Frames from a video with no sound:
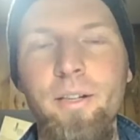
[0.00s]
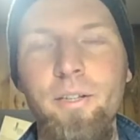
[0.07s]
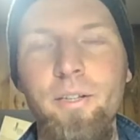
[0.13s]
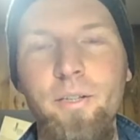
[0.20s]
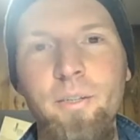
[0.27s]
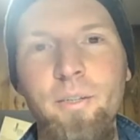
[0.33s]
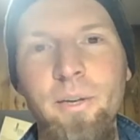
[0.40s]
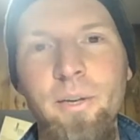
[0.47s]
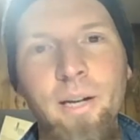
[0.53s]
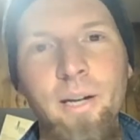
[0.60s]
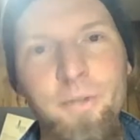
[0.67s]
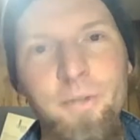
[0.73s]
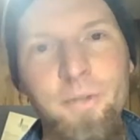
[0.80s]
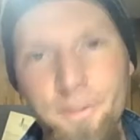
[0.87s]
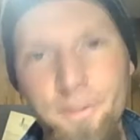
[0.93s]
talk about how
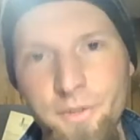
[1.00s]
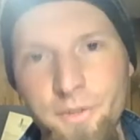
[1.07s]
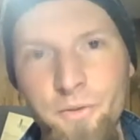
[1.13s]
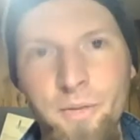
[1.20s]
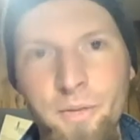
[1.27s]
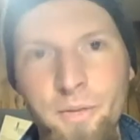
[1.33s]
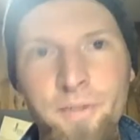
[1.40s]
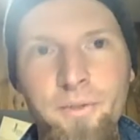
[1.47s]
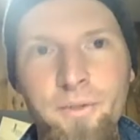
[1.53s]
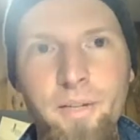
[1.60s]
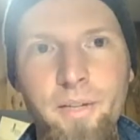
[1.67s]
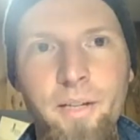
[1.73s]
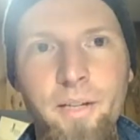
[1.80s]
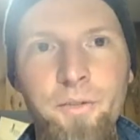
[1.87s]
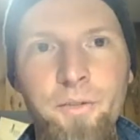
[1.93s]
to get these strikes
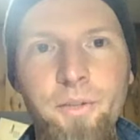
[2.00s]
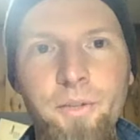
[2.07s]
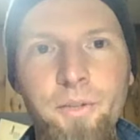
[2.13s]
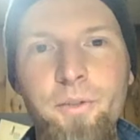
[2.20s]
and shut